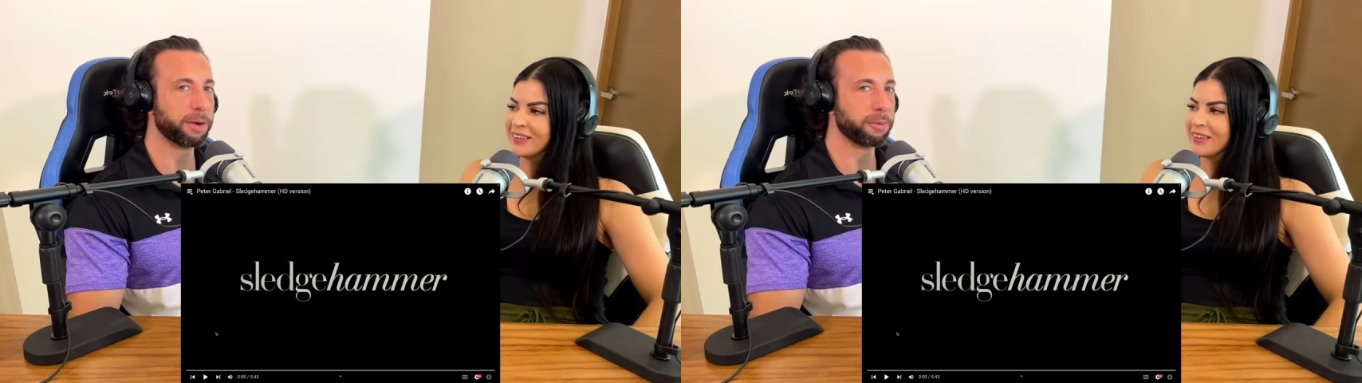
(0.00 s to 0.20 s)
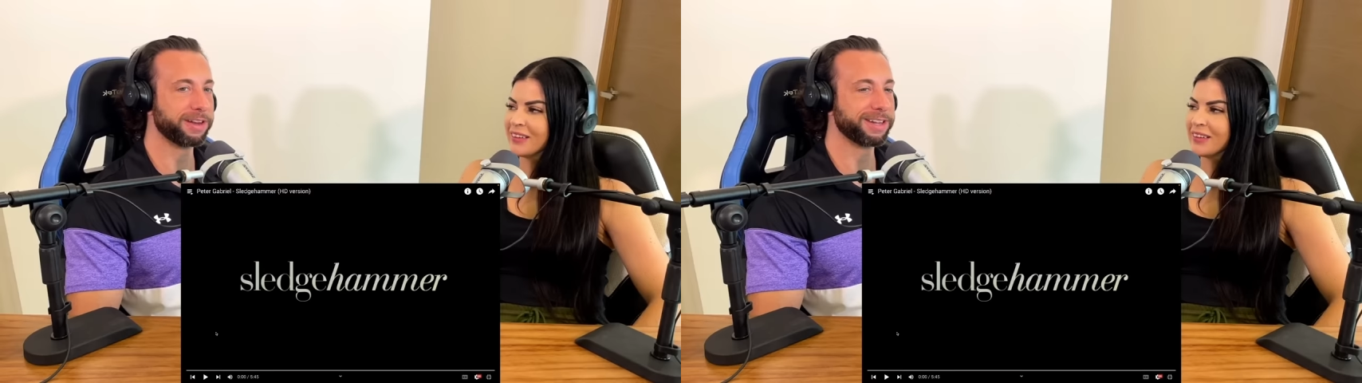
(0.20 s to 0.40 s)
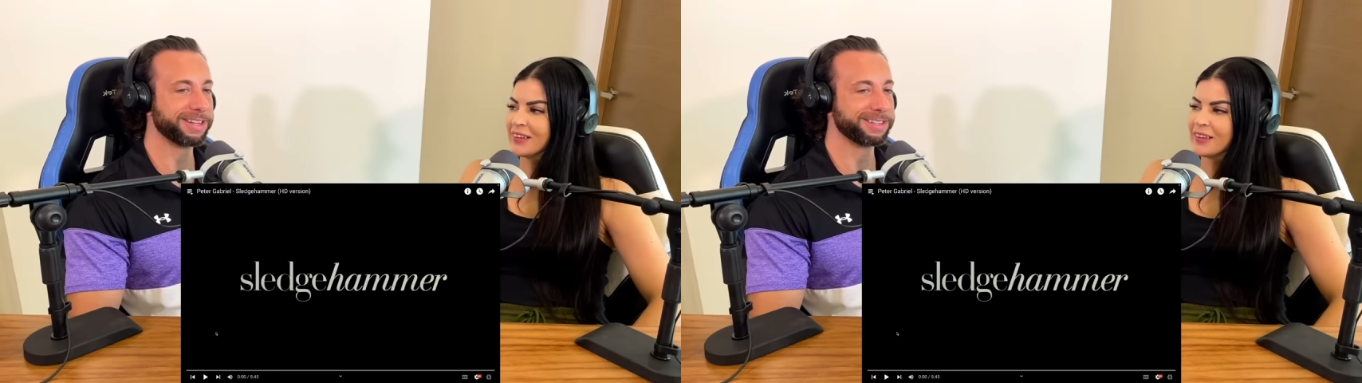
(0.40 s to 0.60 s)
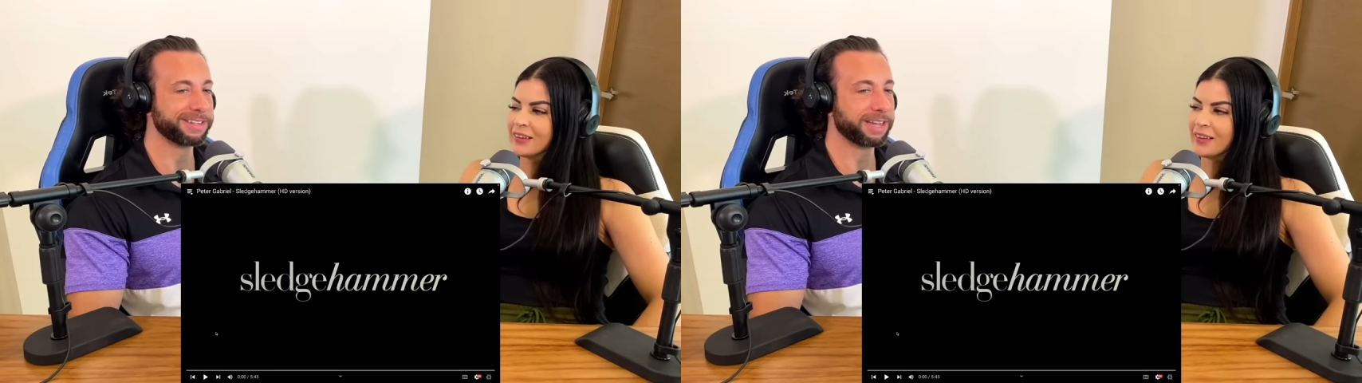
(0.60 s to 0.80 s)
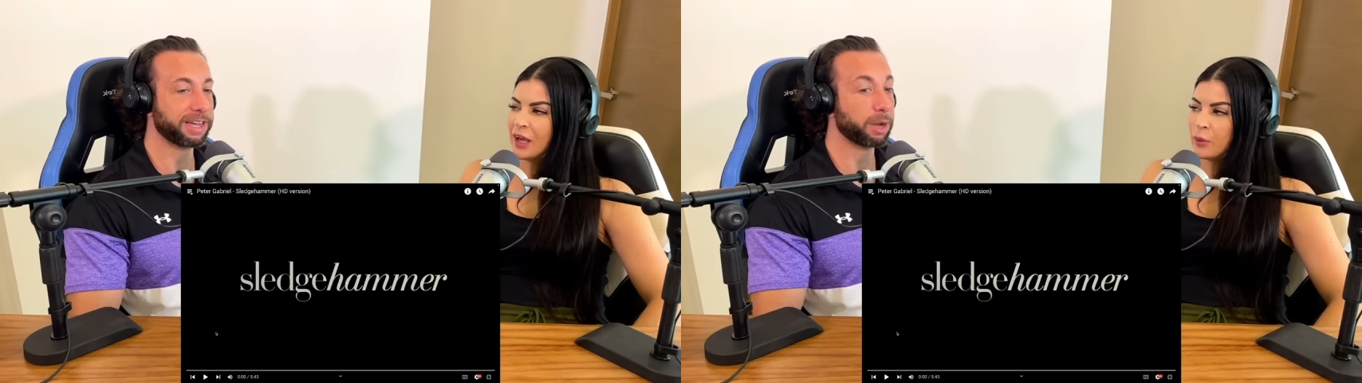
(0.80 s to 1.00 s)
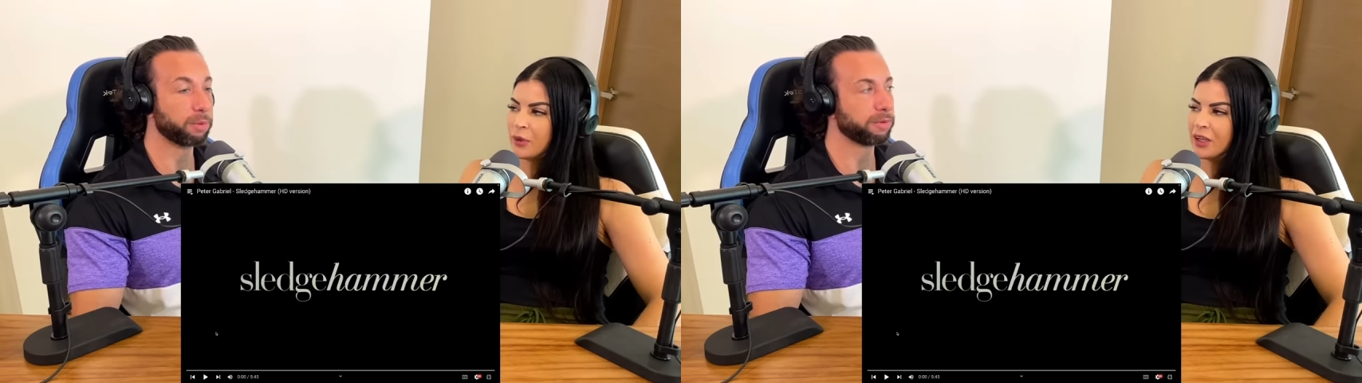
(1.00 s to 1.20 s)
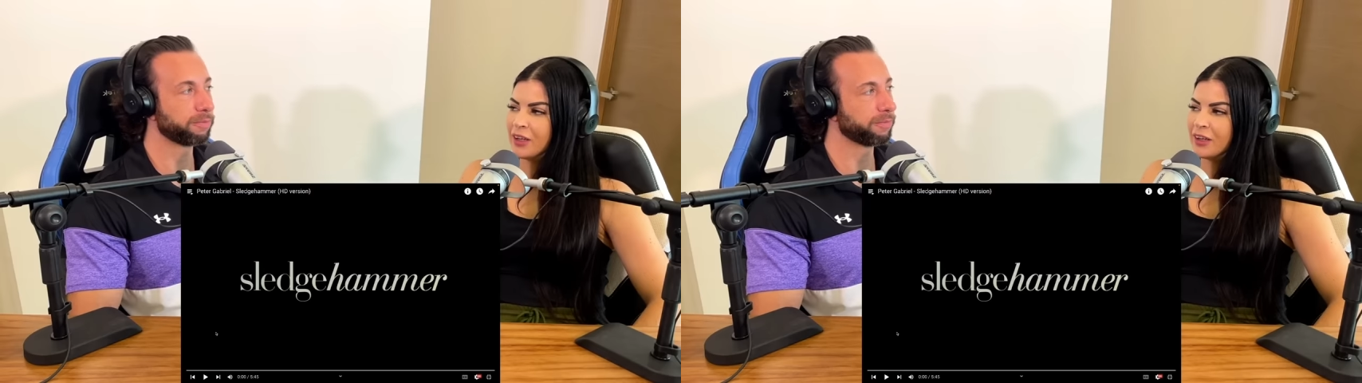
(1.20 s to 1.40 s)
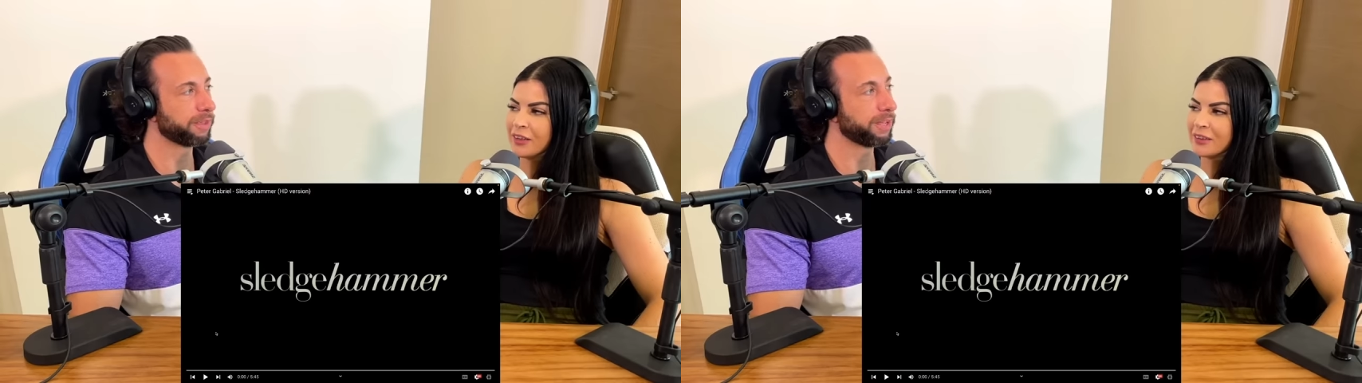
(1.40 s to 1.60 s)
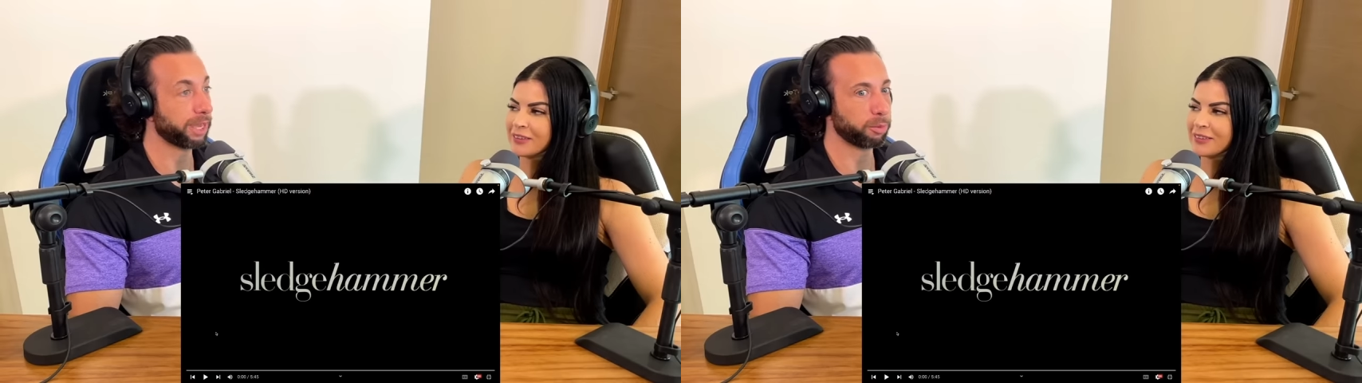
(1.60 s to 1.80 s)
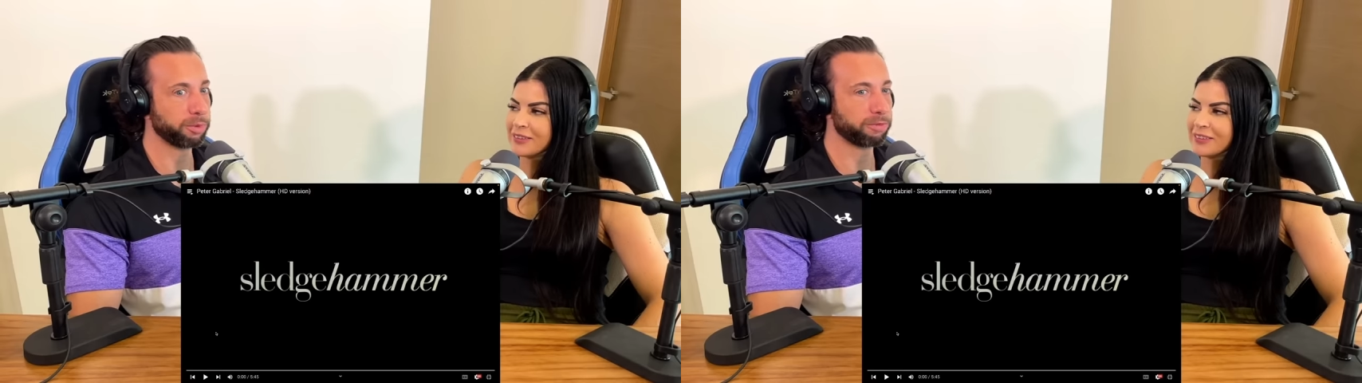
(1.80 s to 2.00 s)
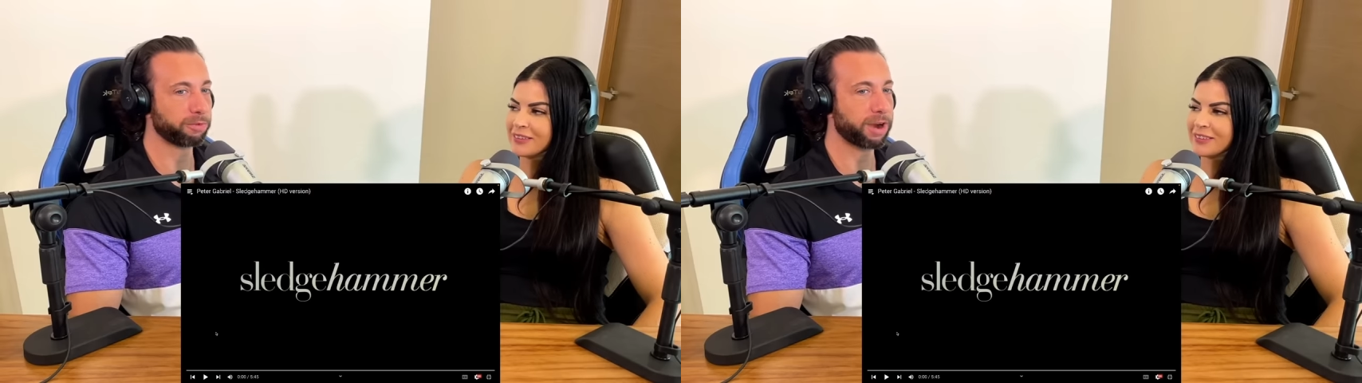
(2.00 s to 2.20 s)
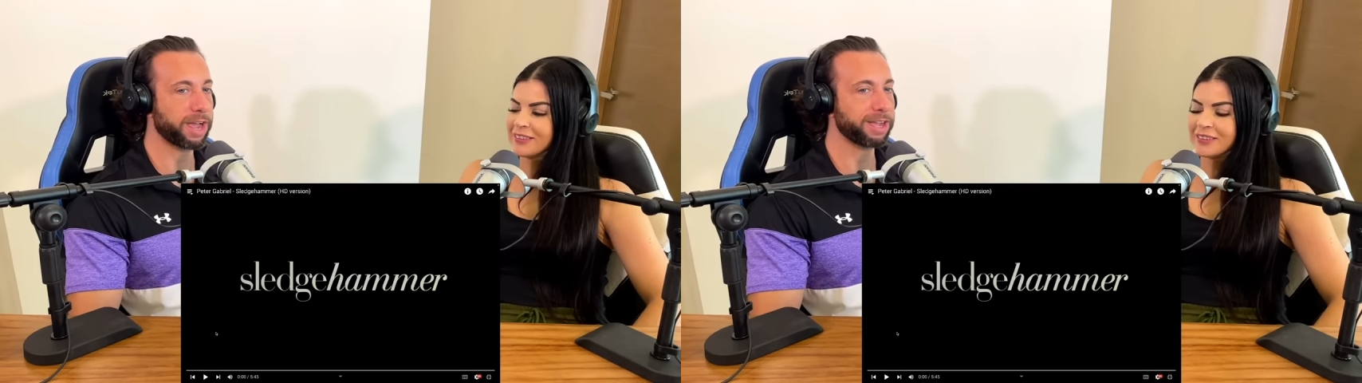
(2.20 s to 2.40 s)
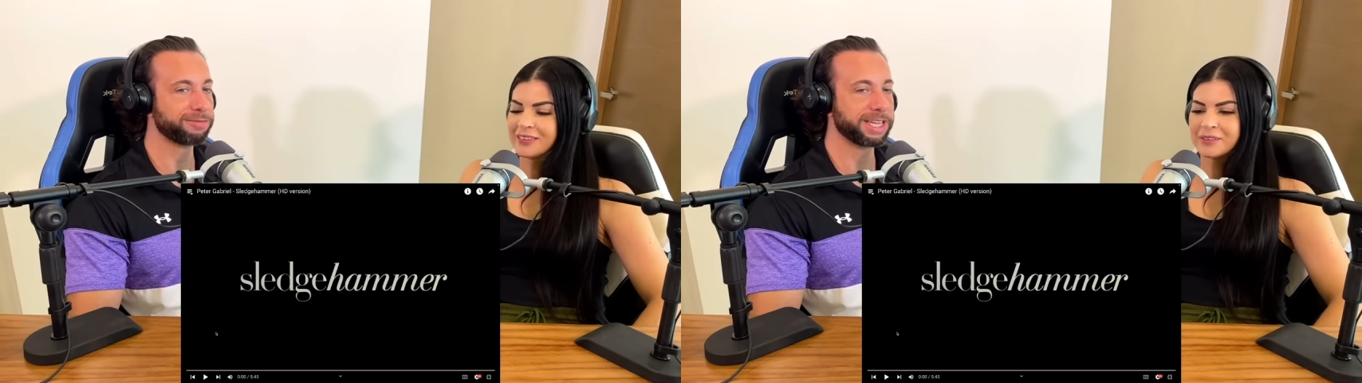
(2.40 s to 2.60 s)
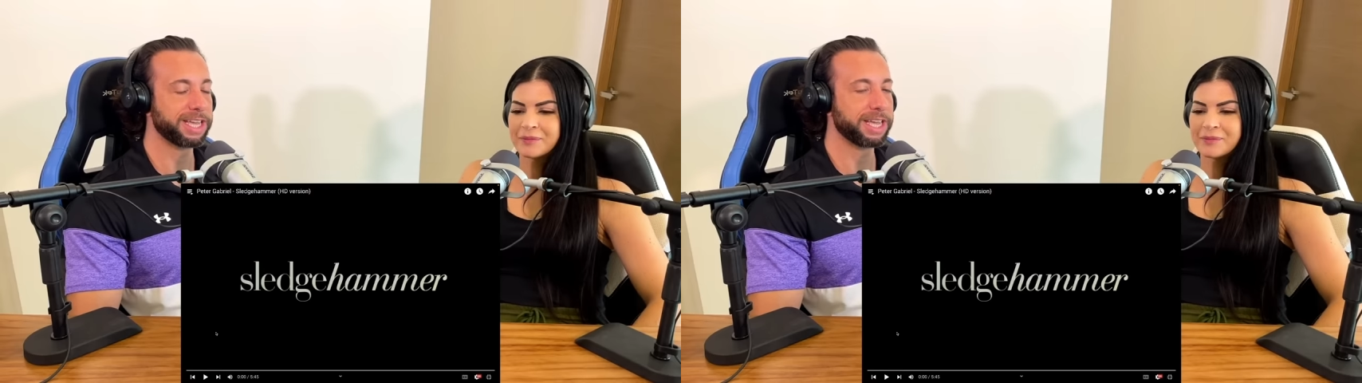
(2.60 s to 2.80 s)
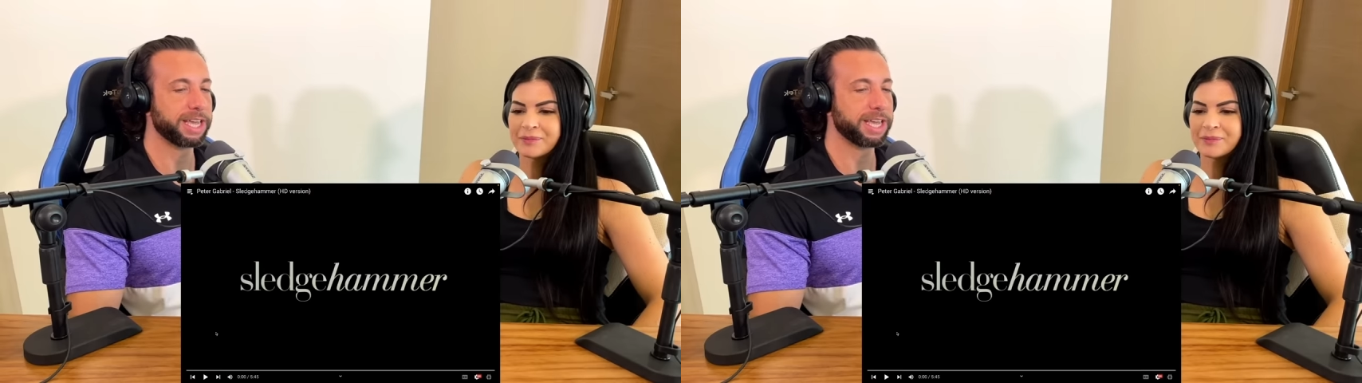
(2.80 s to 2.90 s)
Speaker 1: that one. And uh, now, now we here. now we've arrived,